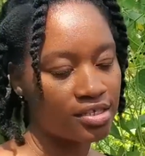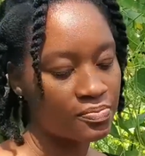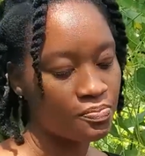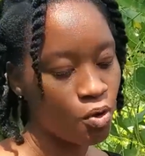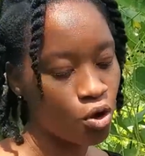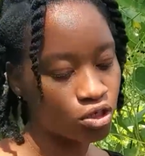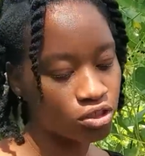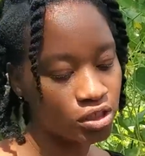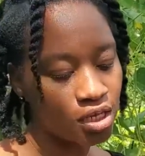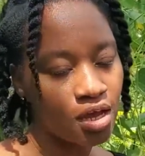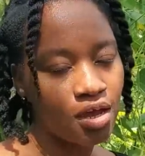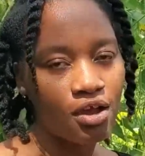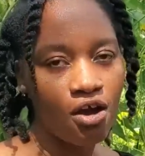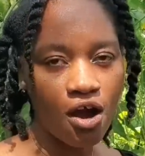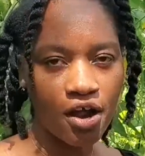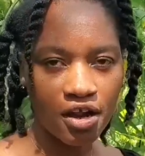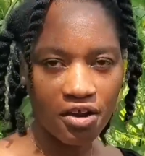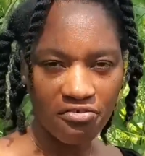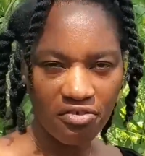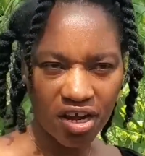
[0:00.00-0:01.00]
But
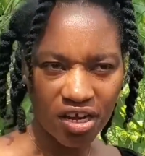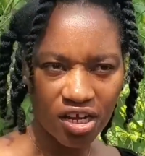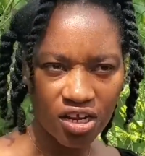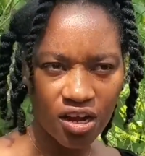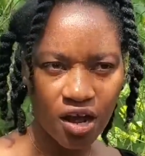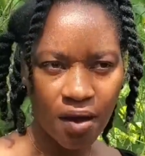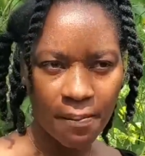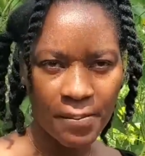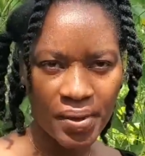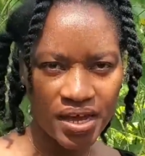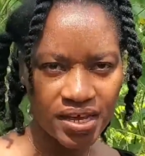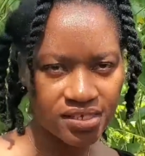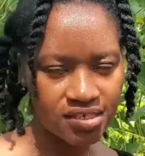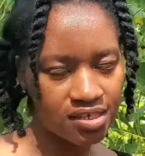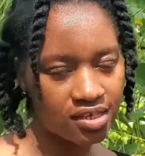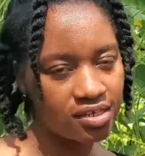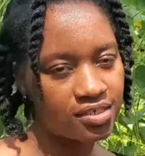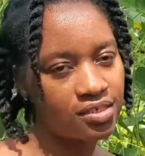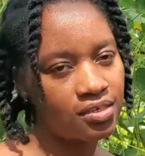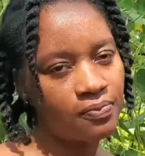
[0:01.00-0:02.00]
on a regular
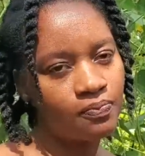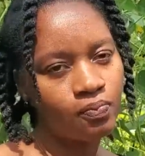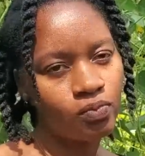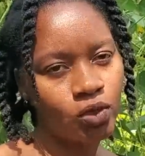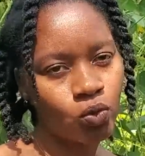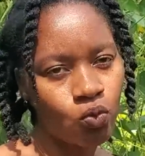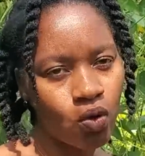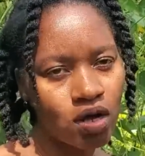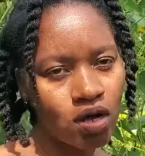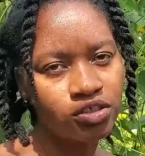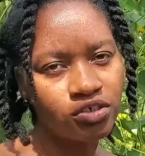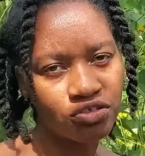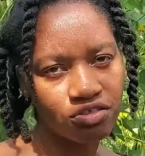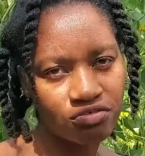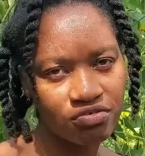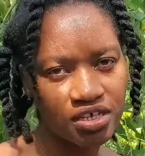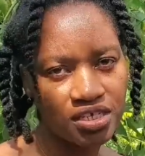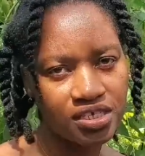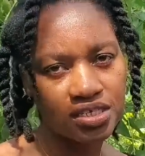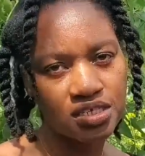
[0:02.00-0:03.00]
basis, 1 to
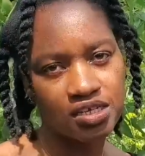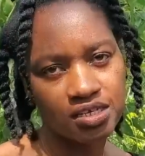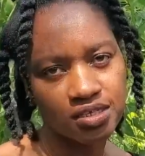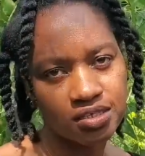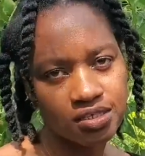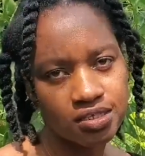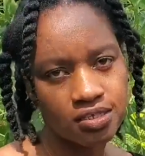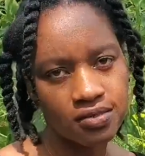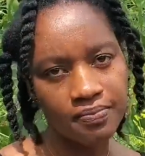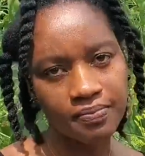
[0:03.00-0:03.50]
3 seeds.